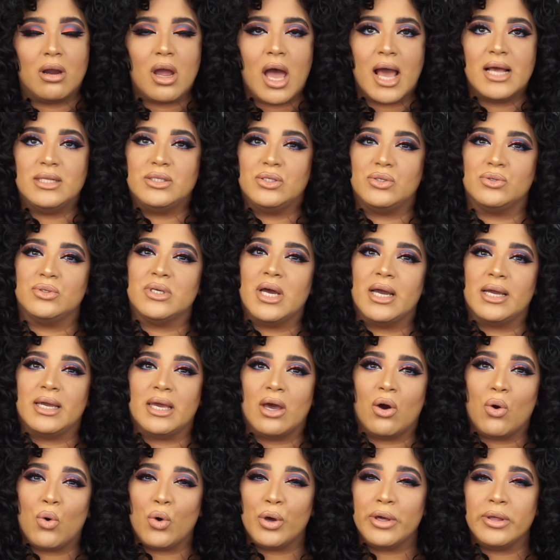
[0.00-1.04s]
I do not
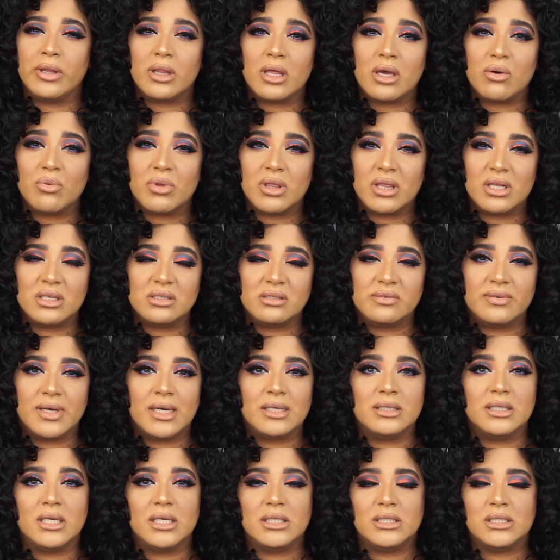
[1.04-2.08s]
get oily with this
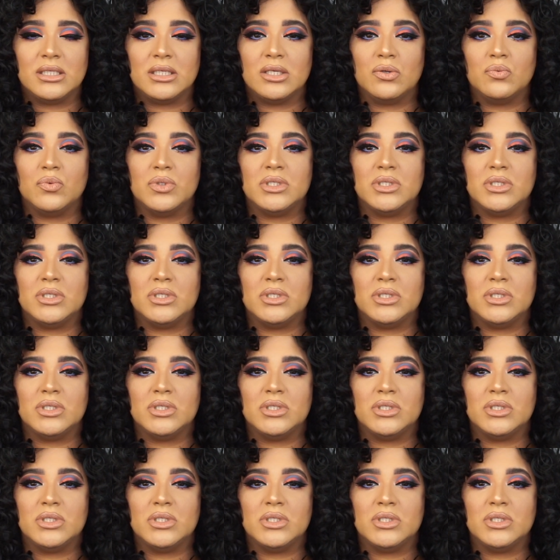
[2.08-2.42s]
foundation,